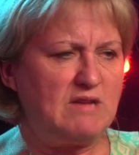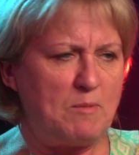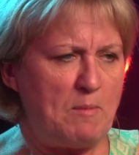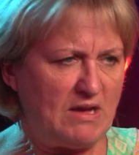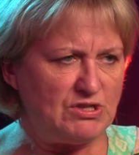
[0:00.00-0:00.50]
kept
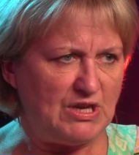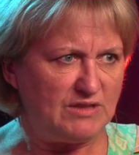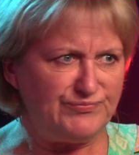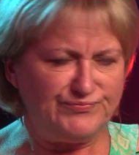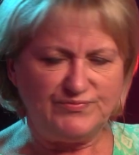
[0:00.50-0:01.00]
my mouth
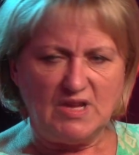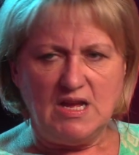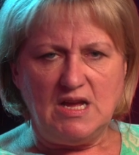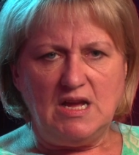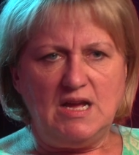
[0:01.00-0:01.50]
shut.
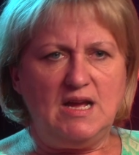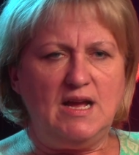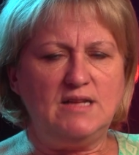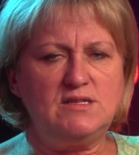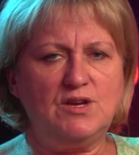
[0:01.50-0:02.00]

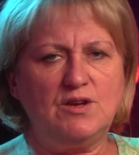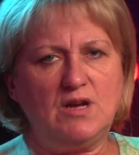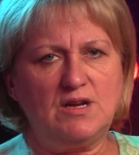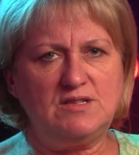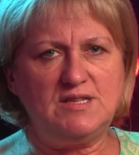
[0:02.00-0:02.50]
And so
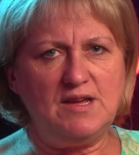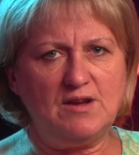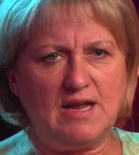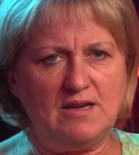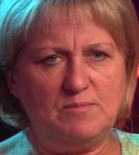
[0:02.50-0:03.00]
I could see her
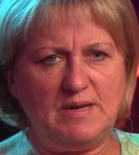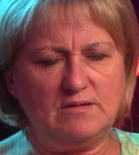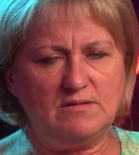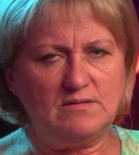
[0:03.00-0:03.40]
getting a bit